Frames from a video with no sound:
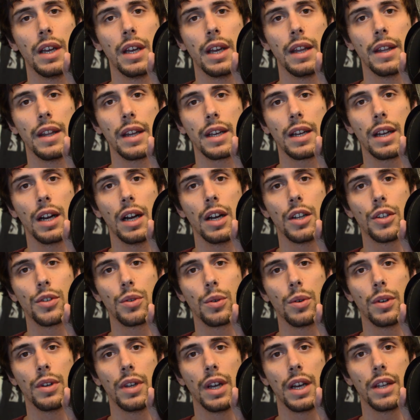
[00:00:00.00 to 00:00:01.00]
and they
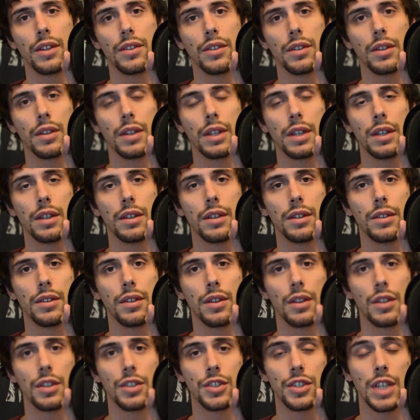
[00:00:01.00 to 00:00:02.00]
contour nicely
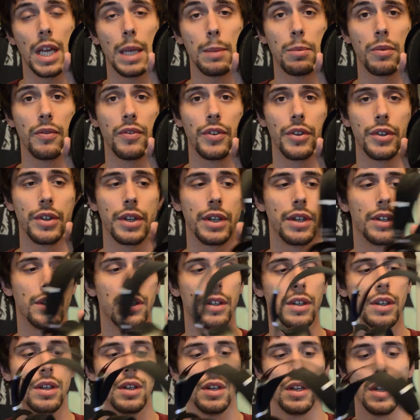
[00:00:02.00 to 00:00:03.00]
to the shape of your
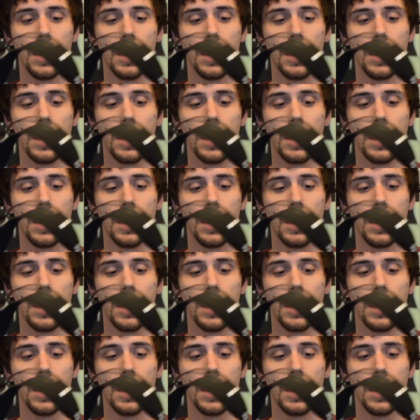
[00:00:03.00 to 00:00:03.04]
ear.